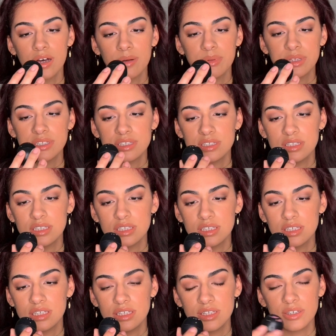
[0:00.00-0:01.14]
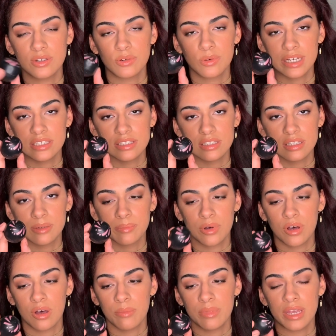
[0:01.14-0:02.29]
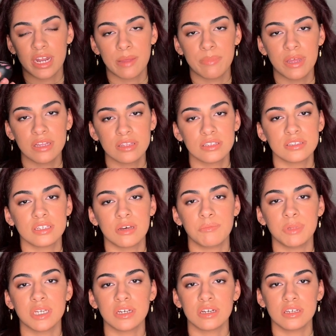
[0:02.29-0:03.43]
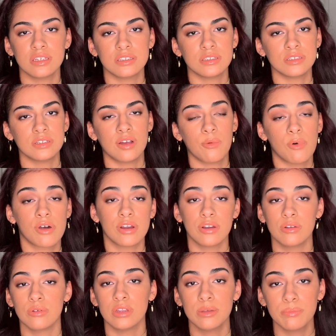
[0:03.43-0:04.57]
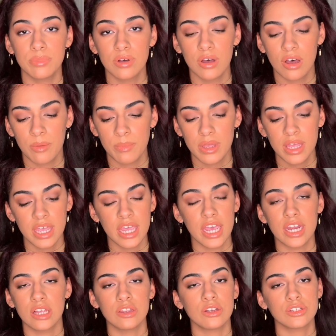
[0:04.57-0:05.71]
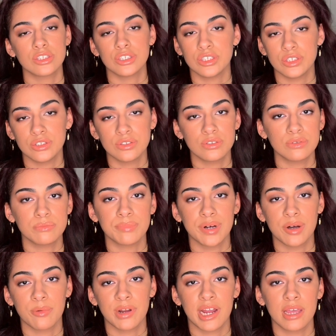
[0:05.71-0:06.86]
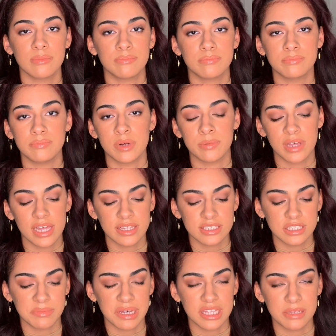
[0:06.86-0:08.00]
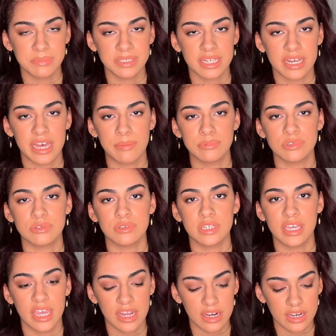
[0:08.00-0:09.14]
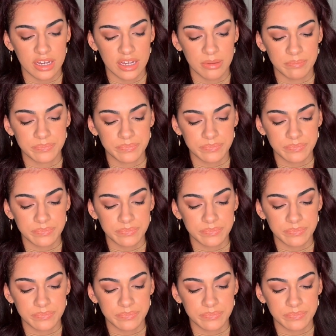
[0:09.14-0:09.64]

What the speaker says: This is the EOS lip balm, and I picked this up because, you know, I wanted a new lip balm and it looks cute, but when I applied this to my lips, I absolutely hated it.